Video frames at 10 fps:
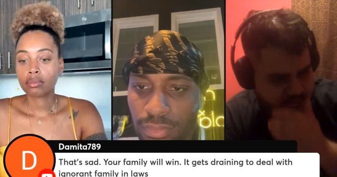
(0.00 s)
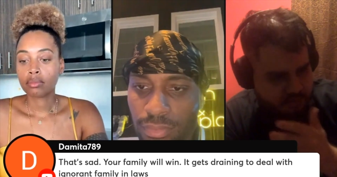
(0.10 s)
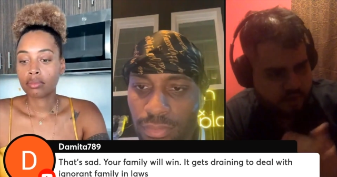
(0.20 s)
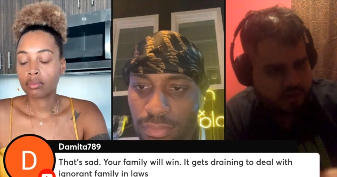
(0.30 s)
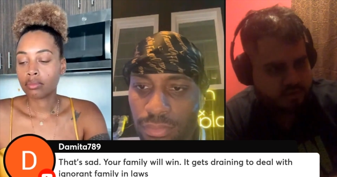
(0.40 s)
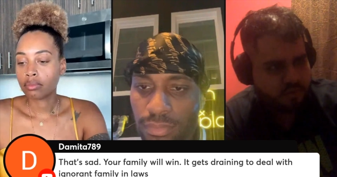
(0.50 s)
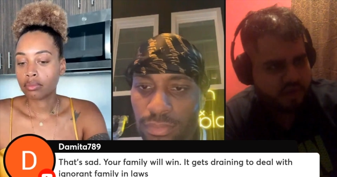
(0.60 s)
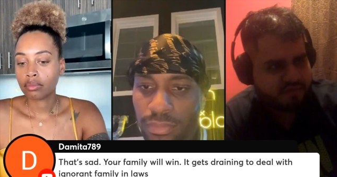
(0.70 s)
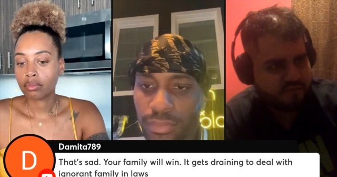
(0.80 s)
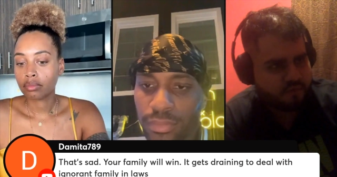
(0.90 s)
Speaker 1: also wanted to
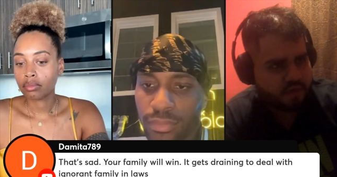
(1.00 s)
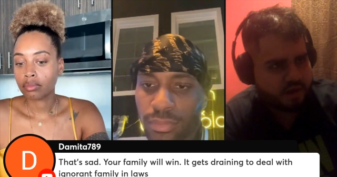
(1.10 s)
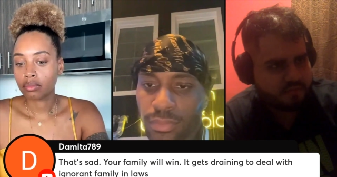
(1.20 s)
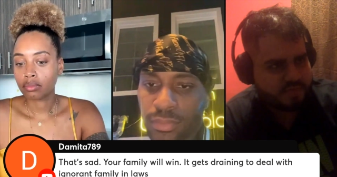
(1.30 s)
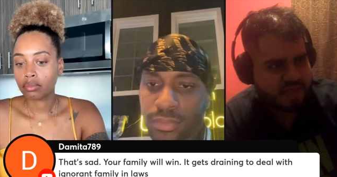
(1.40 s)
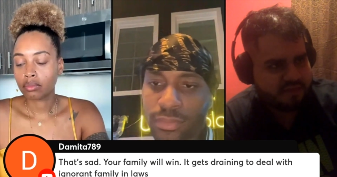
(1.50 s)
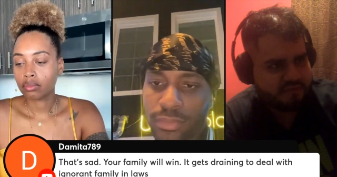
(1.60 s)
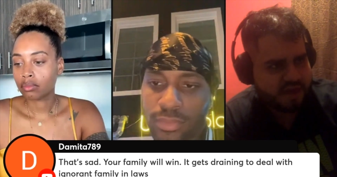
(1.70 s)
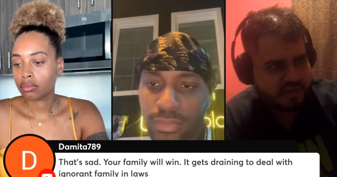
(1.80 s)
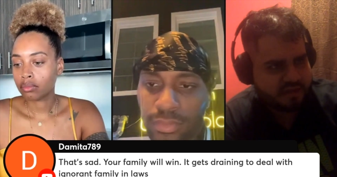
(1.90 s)
ask for
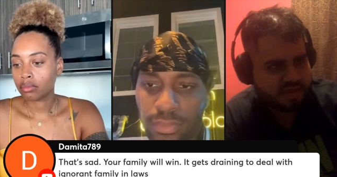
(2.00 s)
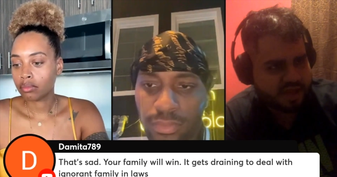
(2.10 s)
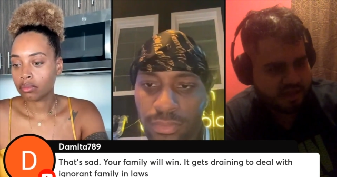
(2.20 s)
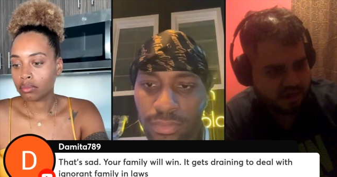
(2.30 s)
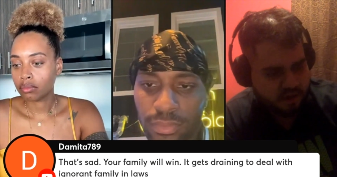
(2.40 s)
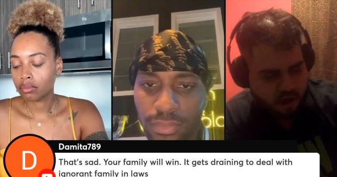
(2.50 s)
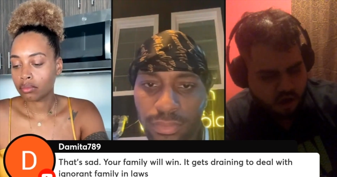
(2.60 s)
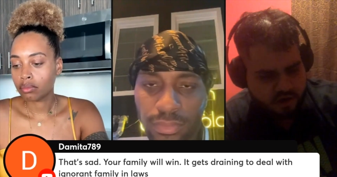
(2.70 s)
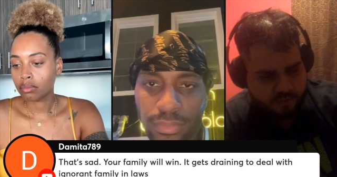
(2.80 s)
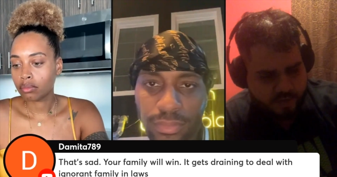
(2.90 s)
advice, like,
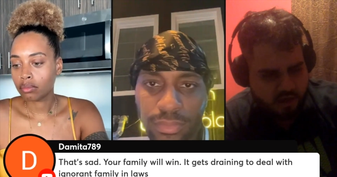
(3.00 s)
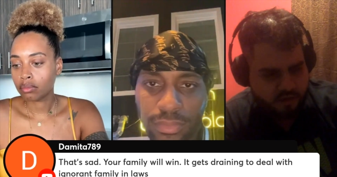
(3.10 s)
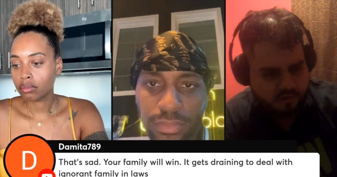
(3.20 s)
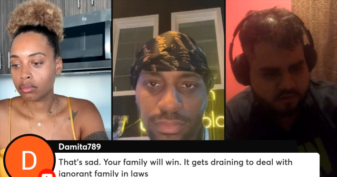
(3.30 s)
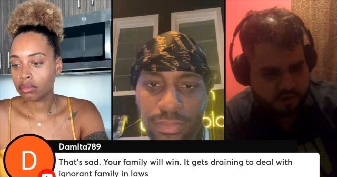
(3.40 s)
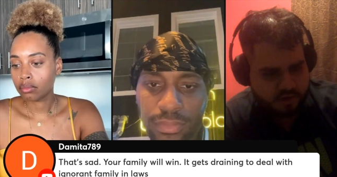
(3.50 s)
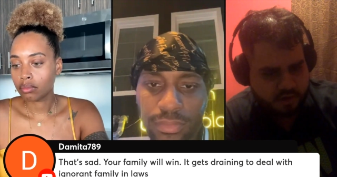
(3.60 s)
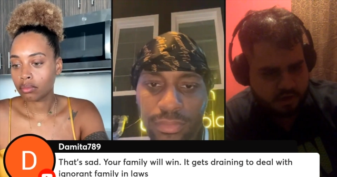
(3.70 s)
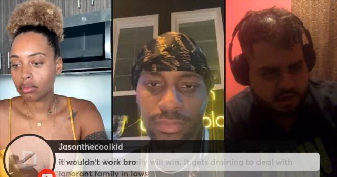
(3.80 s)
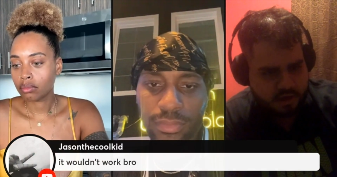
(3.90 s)
on about
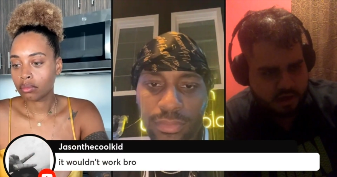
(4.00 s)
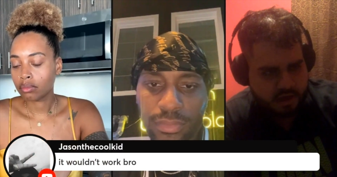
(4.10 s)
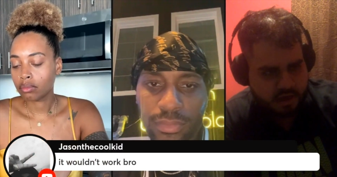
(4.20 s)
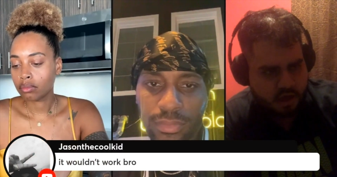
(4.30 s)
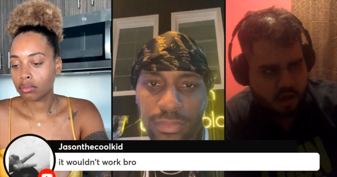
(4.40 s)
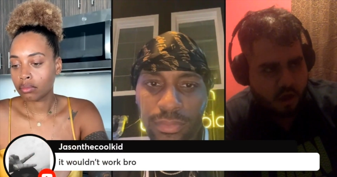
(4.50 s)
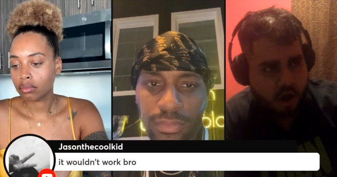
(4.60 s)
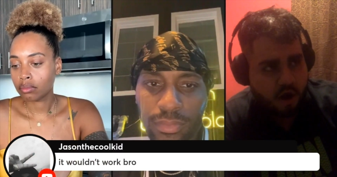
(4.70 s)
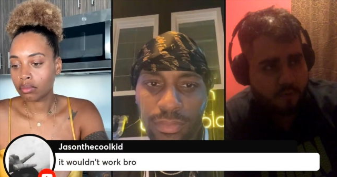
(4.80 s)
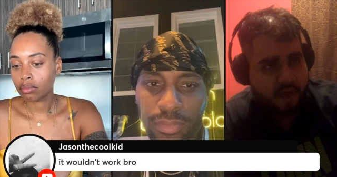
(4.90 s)

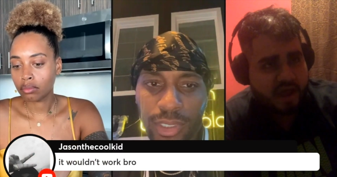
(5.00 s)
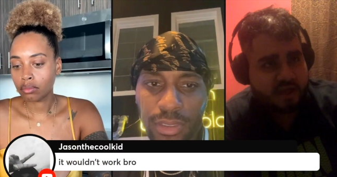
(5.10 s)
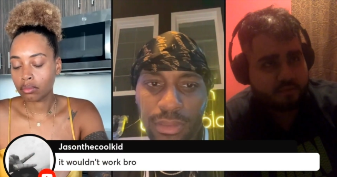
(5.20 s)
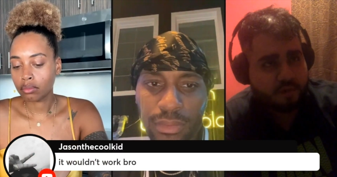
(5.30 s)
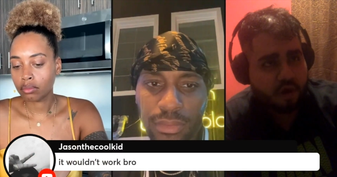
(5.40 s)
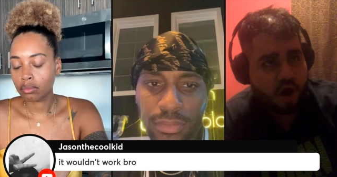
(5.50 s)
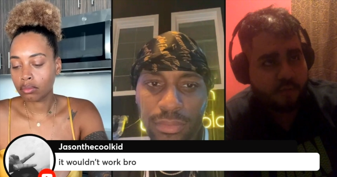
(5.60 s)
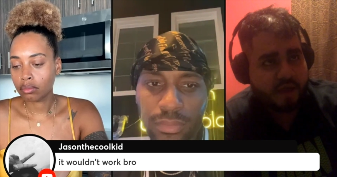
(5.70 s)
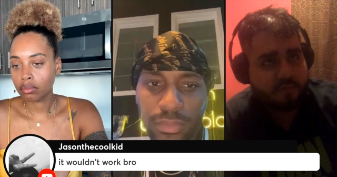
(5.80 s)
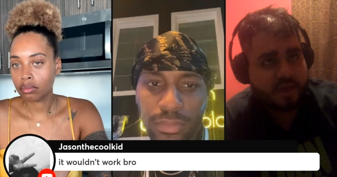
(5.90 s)
are my
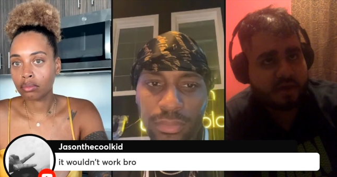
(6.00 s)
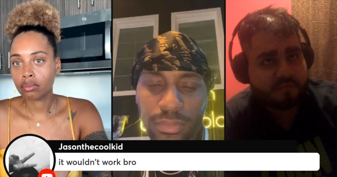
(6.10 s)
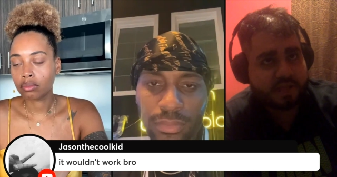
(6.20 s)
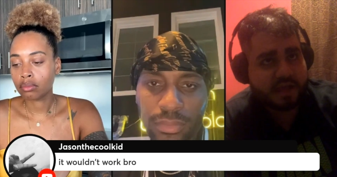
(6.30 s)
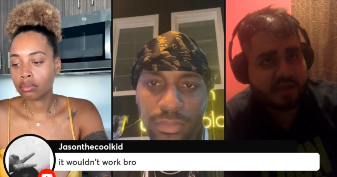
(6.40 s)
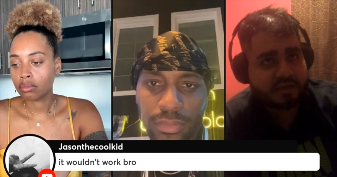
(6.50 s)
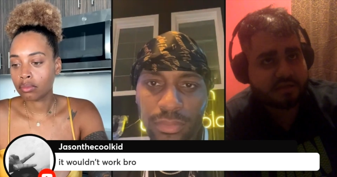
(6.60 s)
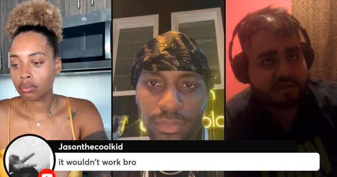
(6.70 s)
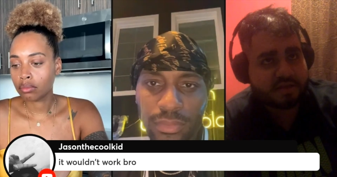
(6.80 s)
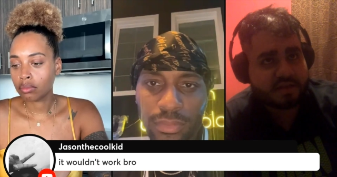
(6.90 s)
pickup
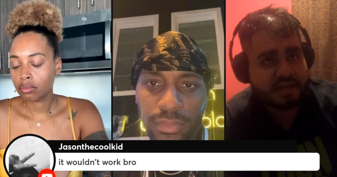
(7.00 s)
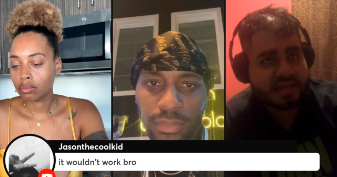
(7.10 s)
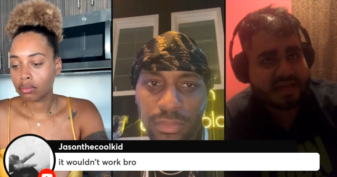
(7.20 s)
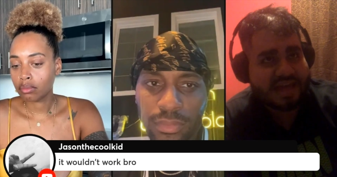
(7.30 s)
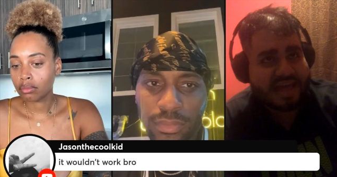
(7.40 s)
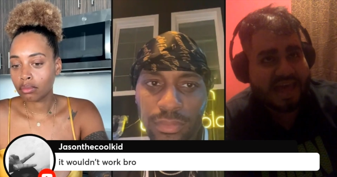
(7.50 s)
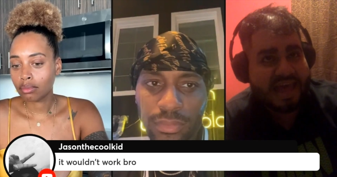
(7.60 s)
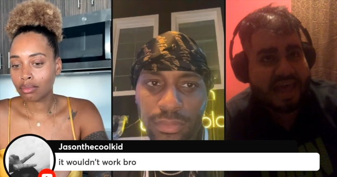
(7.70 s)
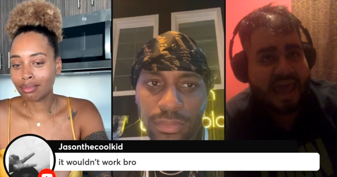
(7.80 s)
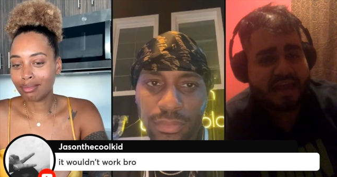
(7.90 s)
lines
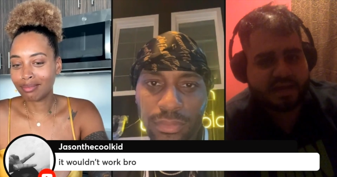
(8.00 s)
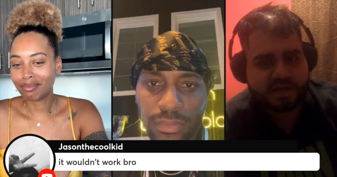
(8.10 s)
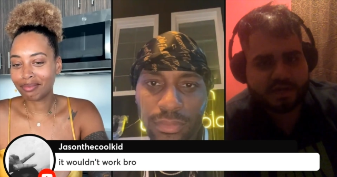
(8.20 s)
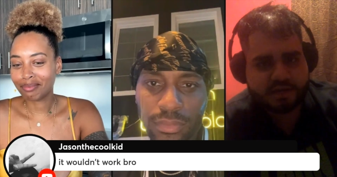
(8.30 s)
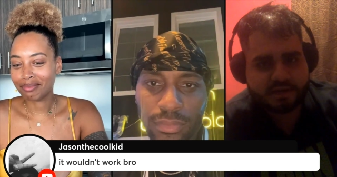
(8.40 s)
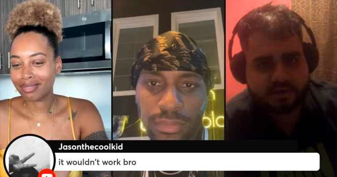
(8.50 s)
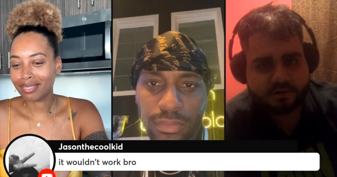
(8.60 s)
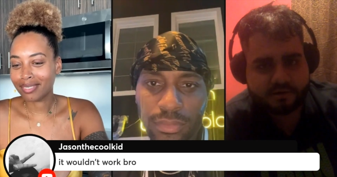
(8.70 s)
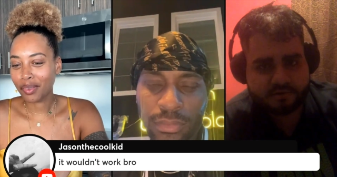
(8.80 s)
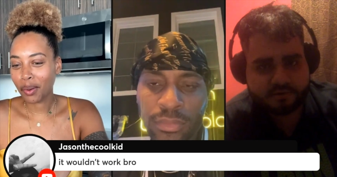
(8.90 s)
any good?
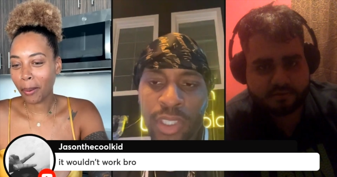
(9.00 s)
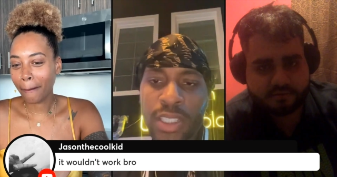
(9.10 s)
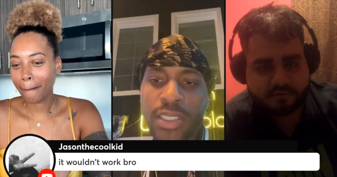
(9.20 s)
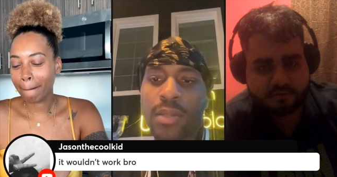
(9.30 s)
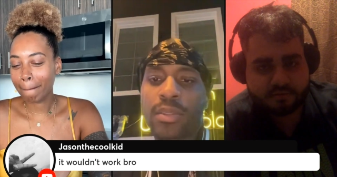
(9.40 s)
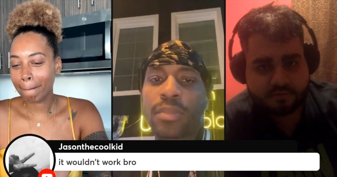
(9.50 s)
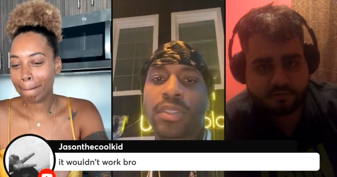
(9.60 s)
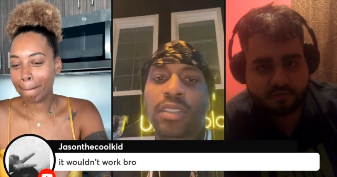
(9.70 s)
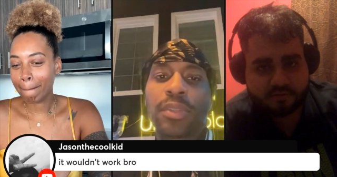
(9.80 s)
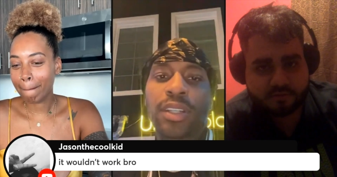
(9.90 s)
Speaker 2: So let
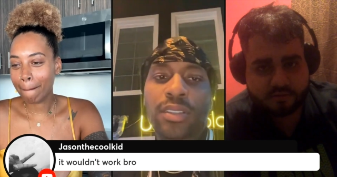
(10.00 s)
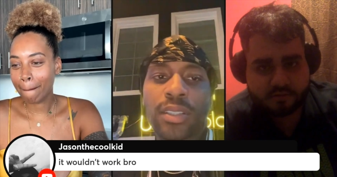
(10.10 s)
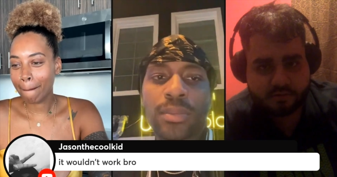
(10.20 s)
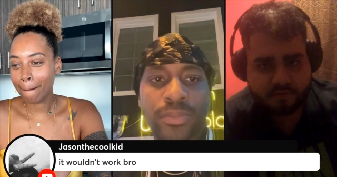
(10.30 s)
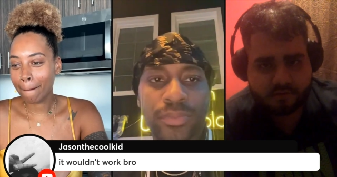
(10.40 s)
me hear some.